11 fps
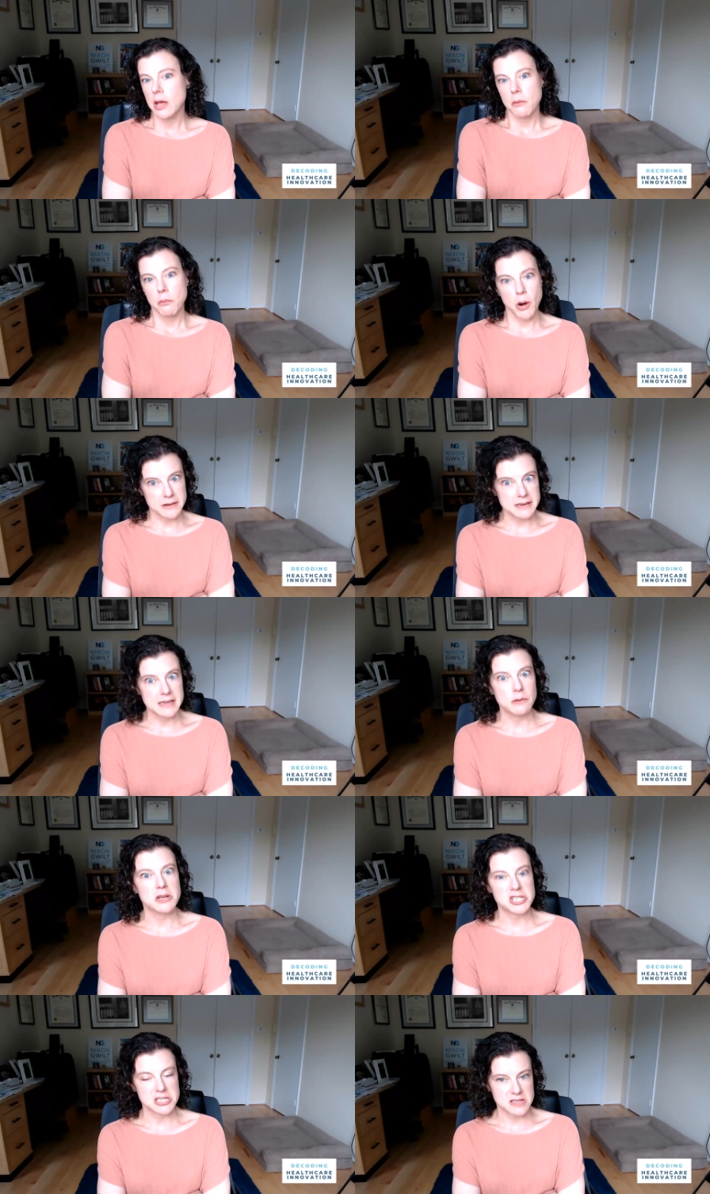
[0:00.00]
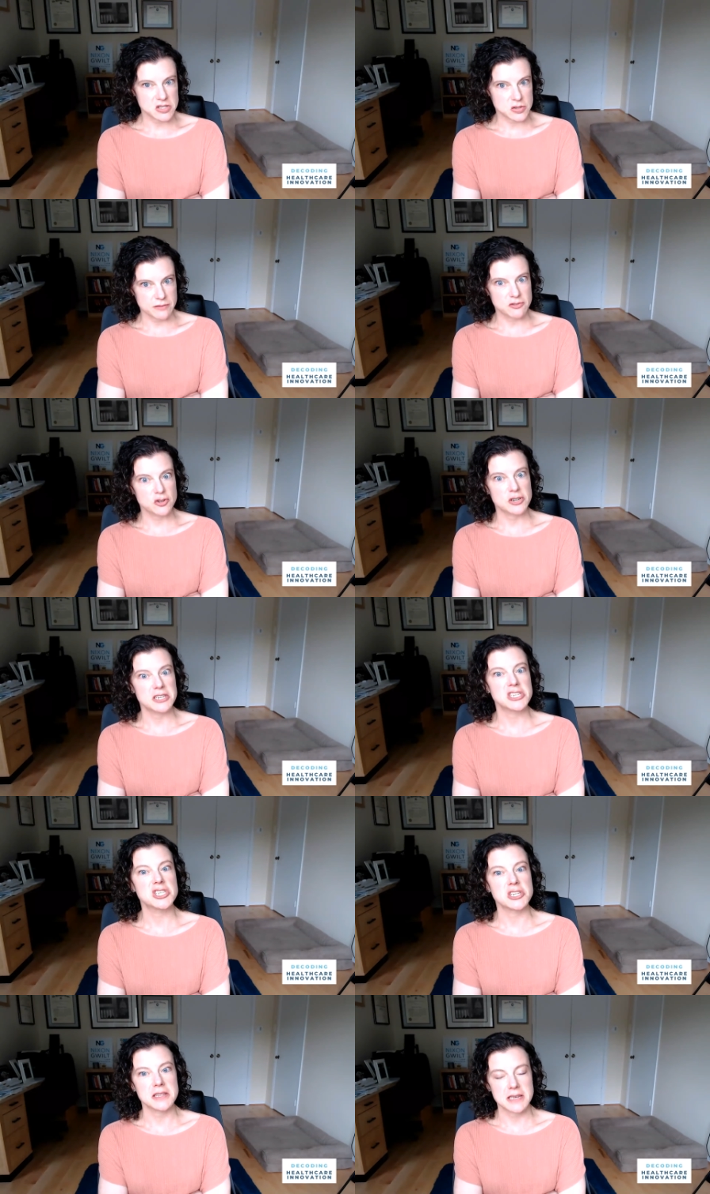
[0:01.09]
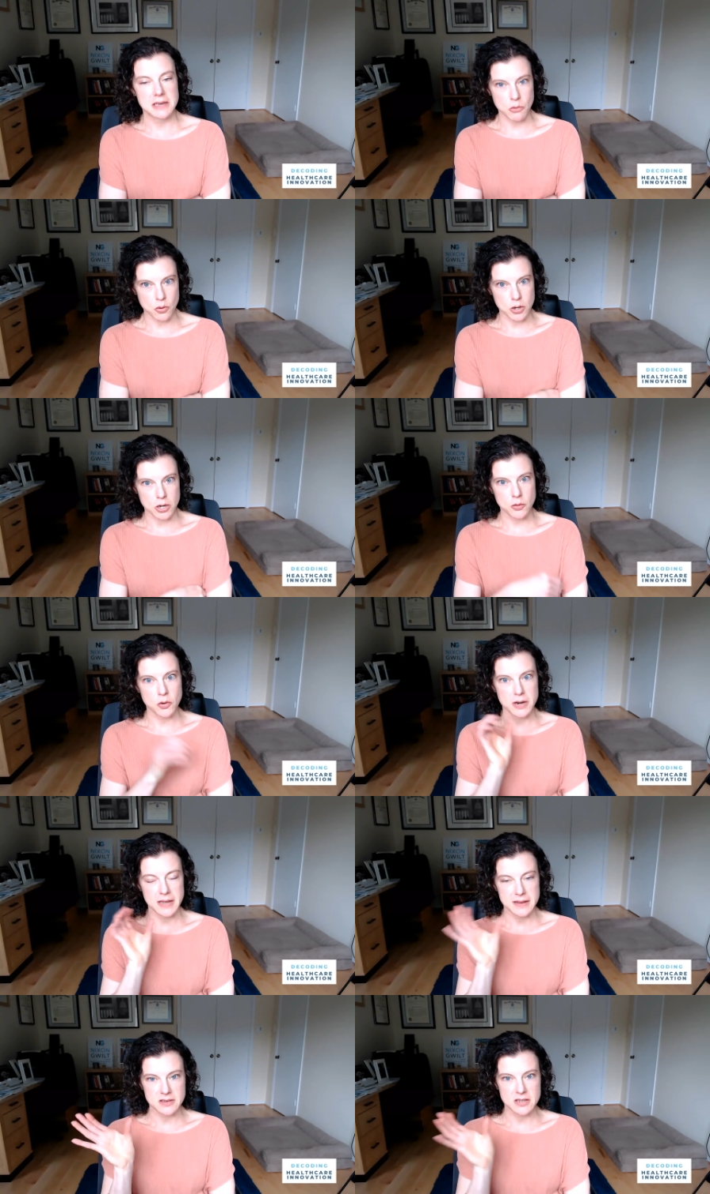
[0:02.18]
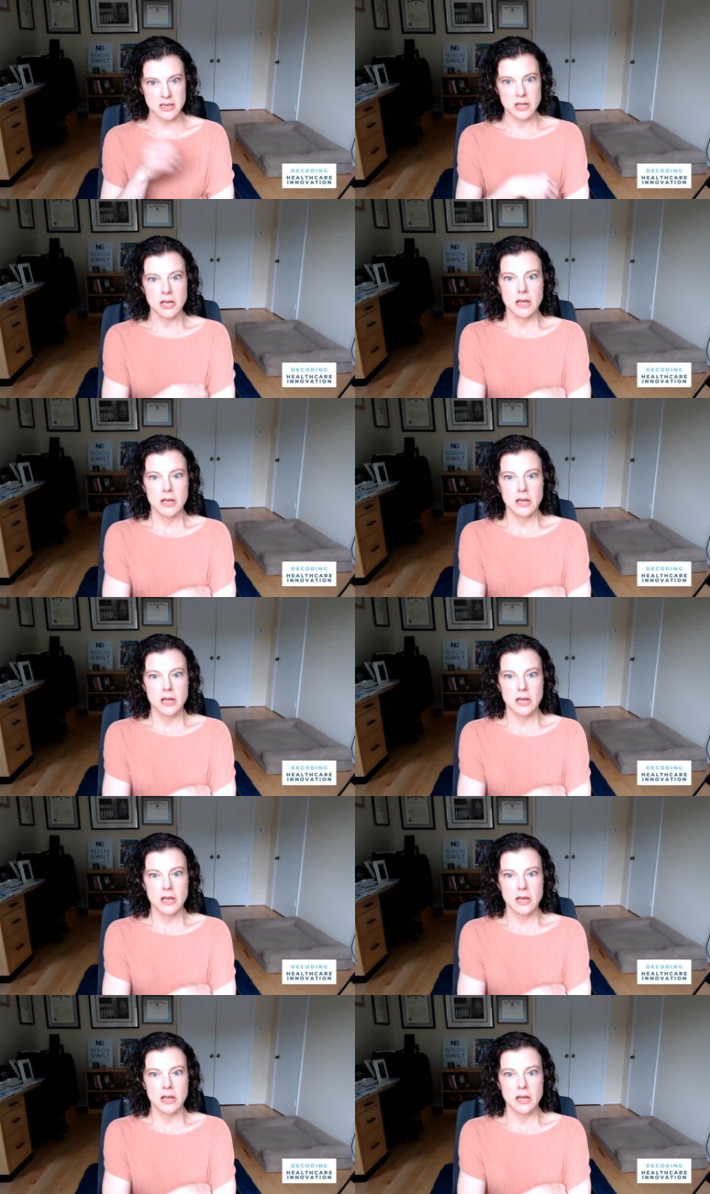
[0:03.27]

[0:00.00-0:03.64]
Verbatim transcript: Part D, which is sort of traditionally more oriented